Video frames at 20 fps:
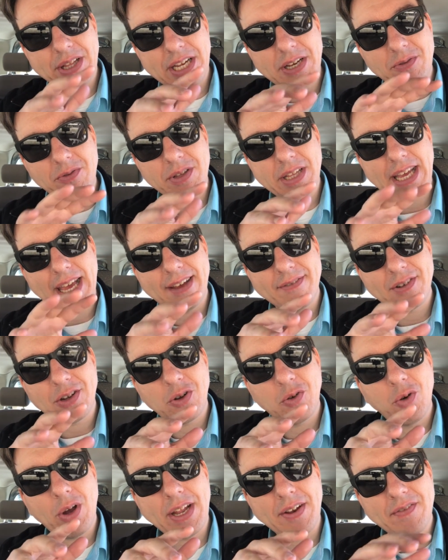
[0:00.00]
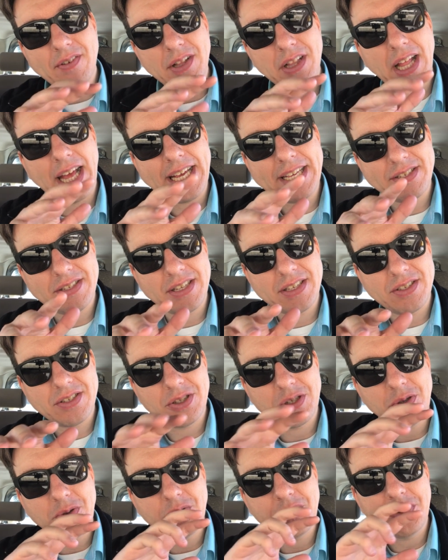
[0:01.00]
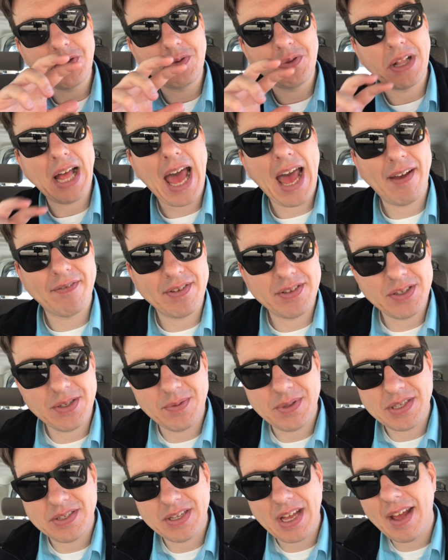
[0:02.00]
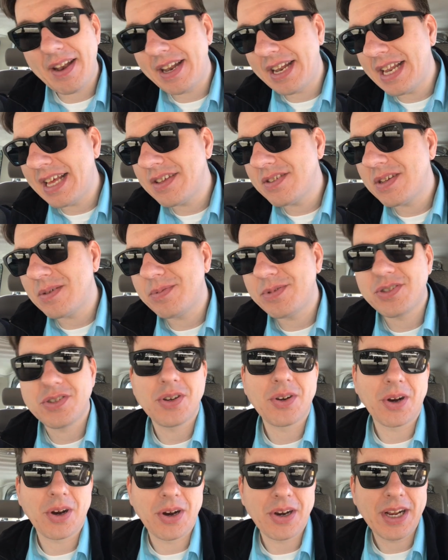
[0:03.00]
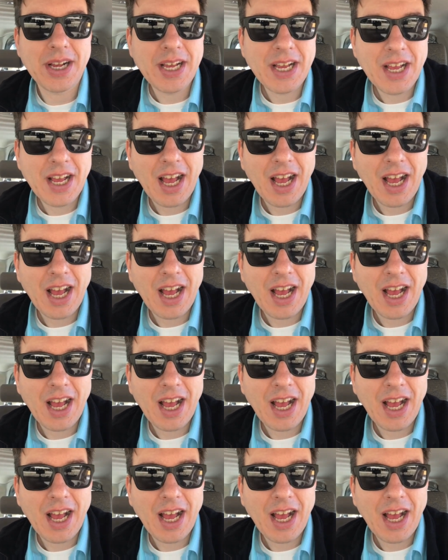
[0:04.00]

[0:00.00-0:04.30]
They didn't really have a quite of a license to to laugh at some of this, and it is absurd.